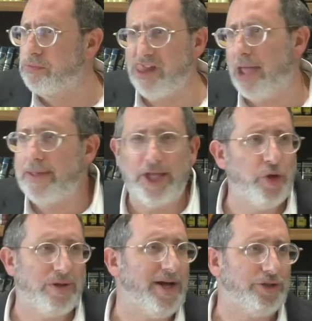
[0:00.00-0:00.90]
That has nothing to do
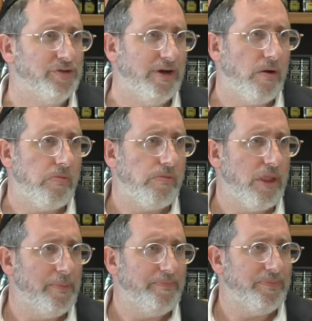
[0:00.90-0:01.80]
with the Baal Tshuva.
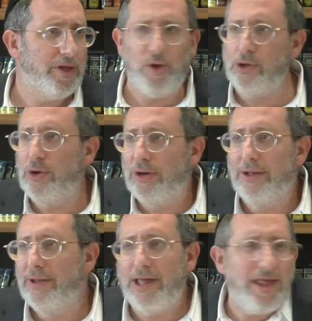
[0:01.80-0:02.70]
That has
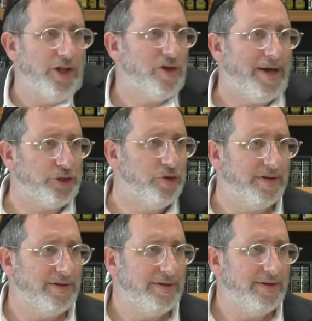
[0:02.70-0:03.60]
nothing to do with the Baal
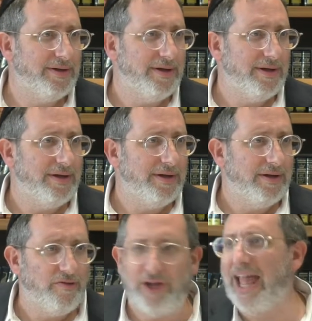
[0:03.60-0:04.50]
Tshuva.
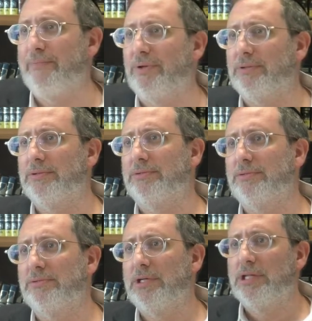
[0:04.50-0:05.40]
For example,
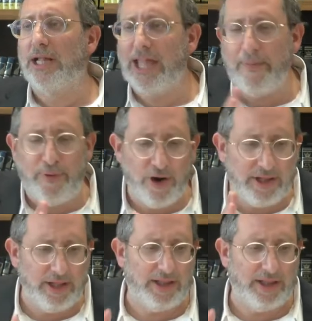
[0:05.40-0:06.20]
Let's say a person